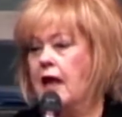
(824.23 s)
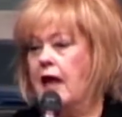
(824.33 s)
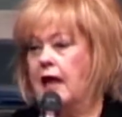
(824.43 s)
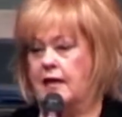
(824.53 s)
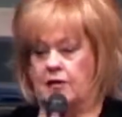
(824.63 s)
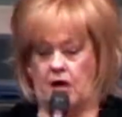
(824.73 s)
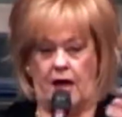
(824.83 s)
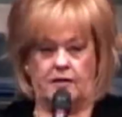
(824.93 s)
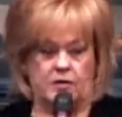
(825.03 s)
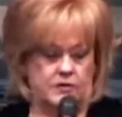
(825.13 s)
And
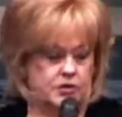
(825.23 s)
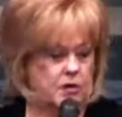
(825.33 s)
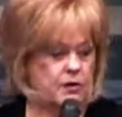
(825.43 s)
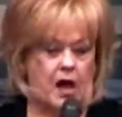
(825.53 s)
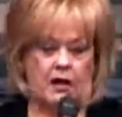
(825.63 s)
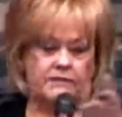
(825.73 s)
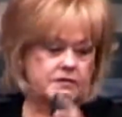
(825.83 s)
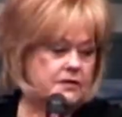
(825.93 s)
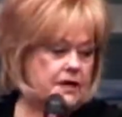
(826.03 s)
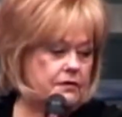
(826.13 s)
God showed all of
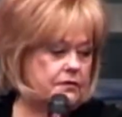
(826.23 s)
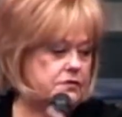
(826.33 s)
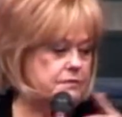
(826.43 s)
us, the elders,